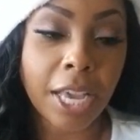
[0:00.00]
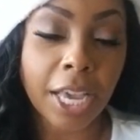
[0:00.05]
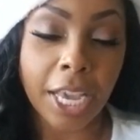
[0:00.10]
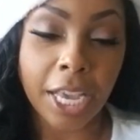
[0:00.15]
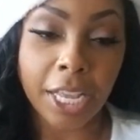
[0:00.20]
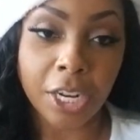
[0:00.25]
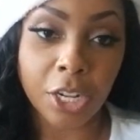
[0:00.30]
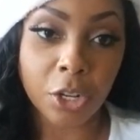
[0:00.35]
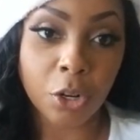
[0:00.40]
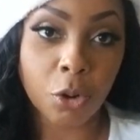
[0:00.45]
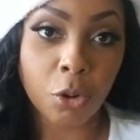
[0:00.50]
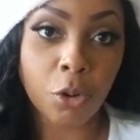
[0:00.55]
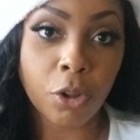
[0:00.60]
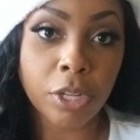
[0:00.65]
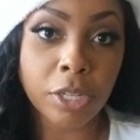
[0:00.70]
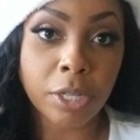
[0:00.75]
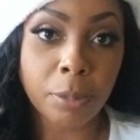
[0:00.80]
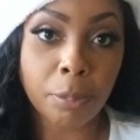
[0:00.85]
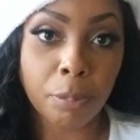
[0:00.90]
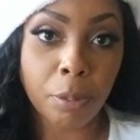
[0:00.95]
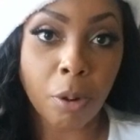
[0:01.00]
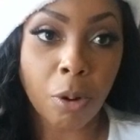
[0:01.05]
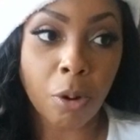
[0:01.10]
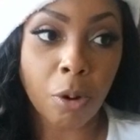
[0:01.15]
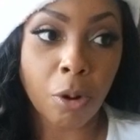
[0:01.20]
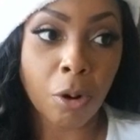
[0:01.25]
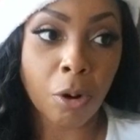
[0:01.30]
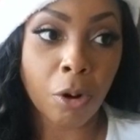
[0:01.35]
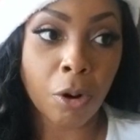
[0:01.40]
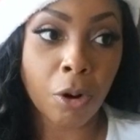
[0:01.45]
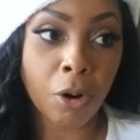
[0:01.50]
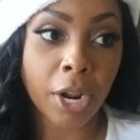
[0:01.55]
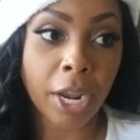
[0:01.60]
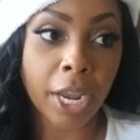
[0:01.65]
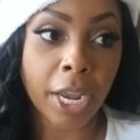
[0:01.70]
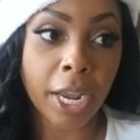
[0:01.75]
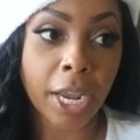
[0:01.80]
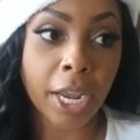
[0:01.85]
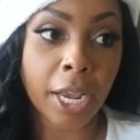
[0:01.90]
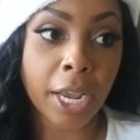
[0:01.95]
and the girl at the bar
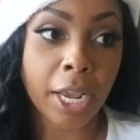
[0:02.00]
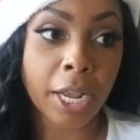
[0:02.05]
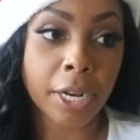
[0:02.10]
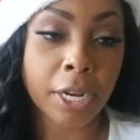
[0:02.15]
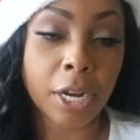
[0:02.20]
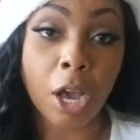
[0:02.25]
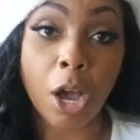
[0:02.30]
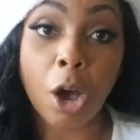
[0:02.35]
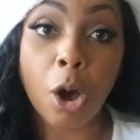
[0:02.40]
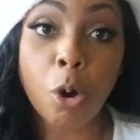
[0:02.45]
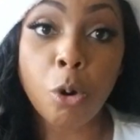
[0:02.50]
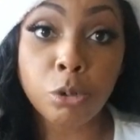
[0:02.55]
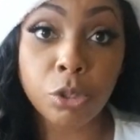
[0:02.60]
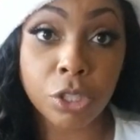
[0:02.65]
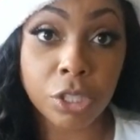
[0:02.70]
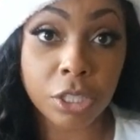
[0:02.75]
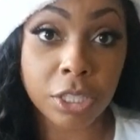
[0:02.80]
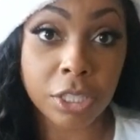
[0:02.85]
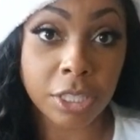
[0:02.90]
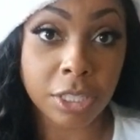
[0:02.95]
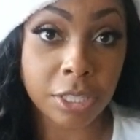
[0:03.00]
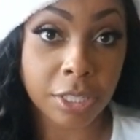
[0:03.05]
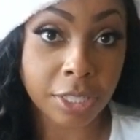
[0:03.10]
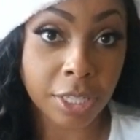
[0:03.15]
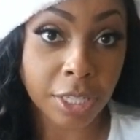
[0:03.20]
and the hostess.